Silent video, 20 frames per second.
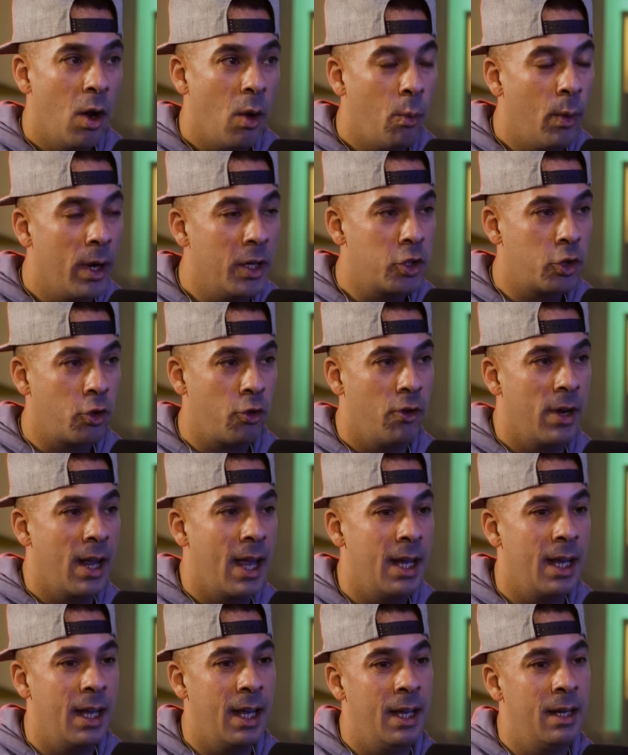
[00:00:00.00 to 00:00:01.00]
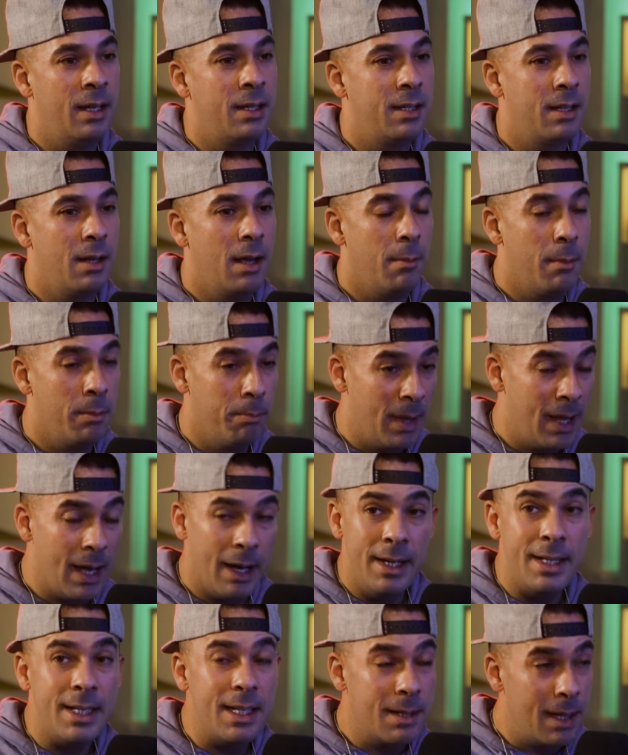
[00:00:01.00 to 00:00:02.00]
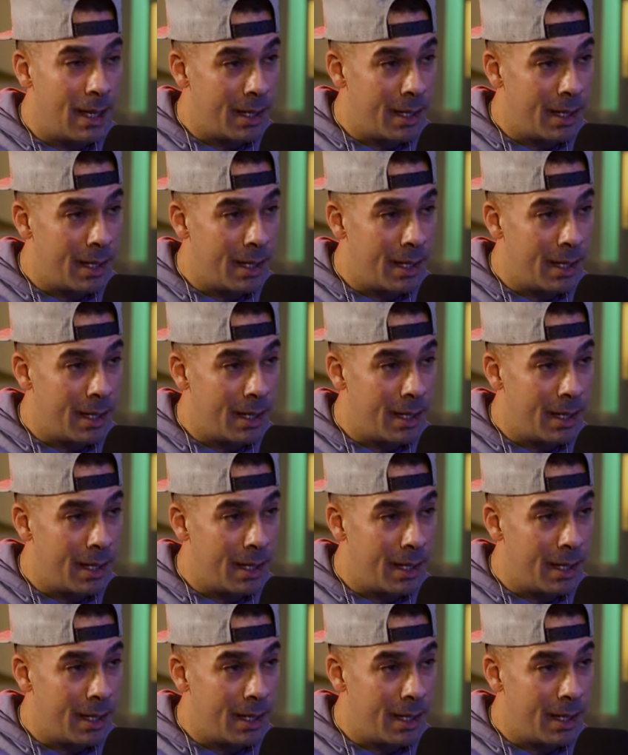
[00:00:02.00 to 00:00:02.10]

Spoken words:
which created, and this is,